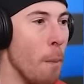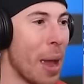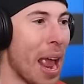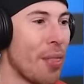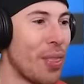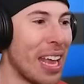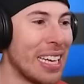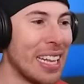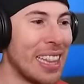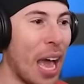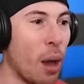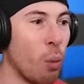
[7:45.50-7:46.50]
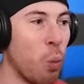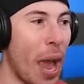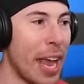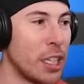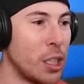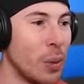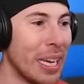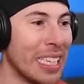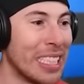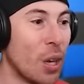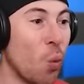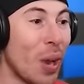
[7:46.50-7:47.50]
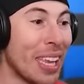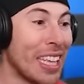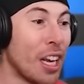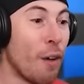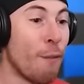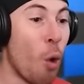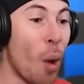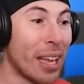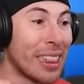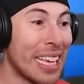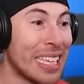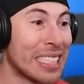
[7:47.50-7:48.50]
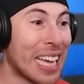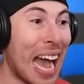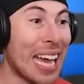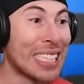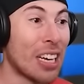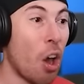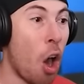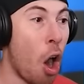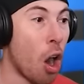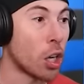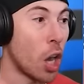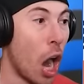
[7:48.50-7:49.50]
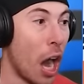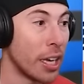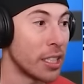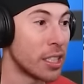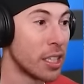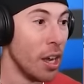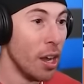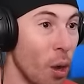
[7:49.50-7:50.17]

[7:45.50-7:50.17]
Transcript: man, they did that way too easily. We need to avoid these guys at all costs.